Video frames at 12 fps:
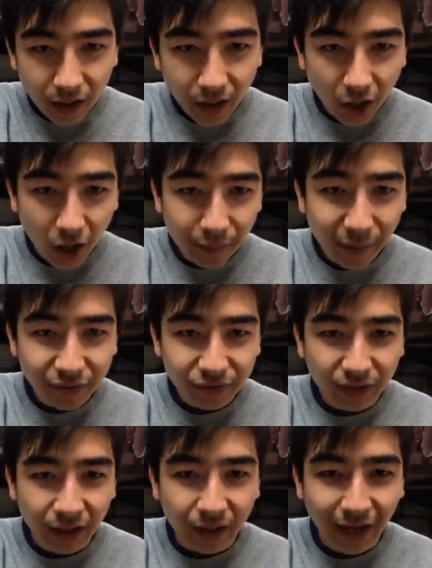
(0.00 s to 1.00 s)
Harman
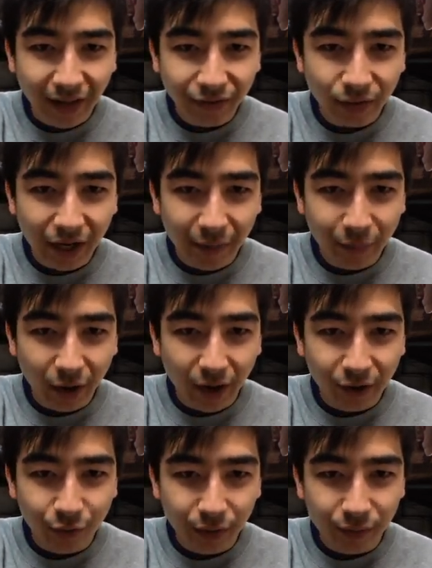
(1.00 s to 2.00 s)
Singh, as your neighbor, I
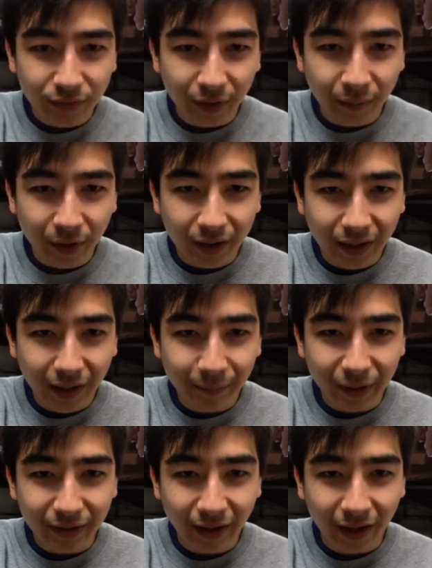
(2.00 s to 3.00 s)
agree with Emma. Keep
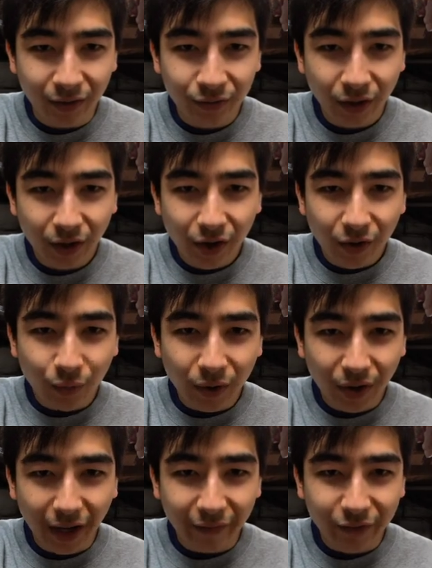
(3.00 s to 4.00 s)
it down. We
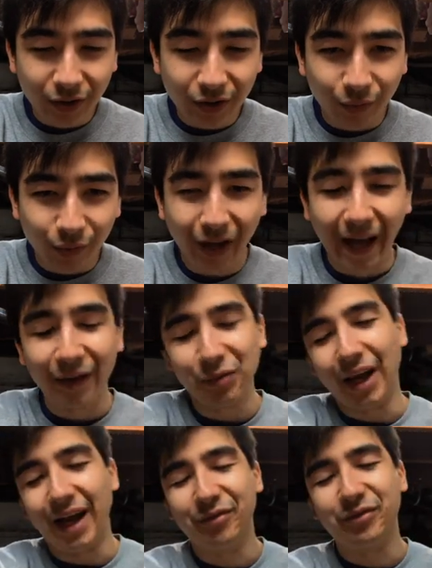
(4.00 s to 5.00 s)
all have to call
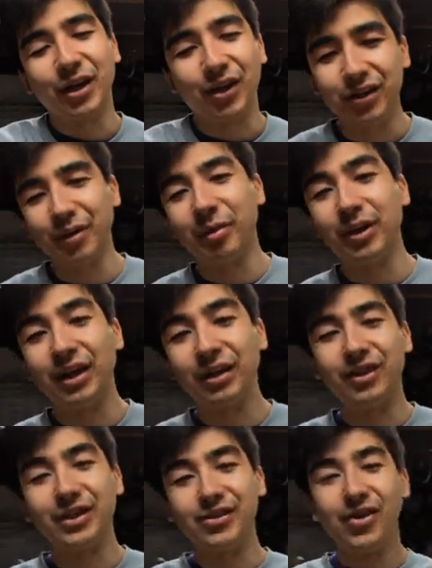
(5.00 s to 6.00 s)
the police
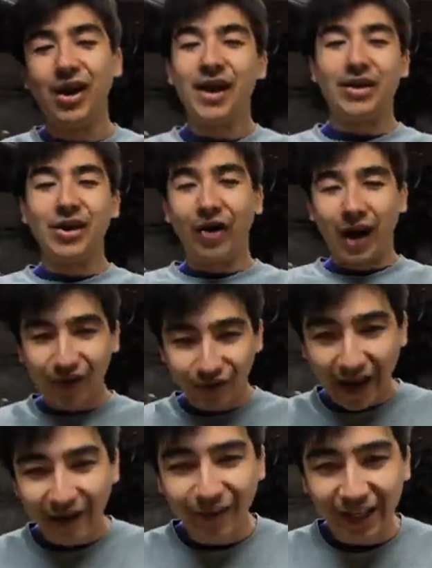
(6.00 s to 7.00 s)
on you. Yo, I don't
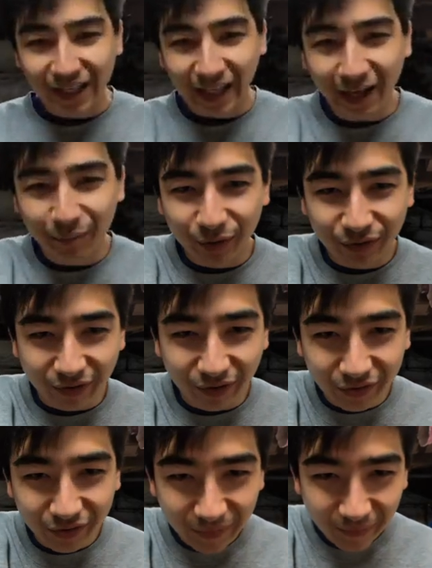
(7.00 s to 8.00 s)
have any neighbors
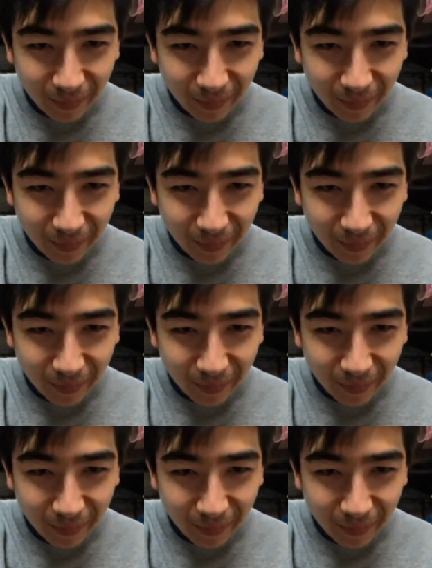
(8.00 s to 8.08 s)
though.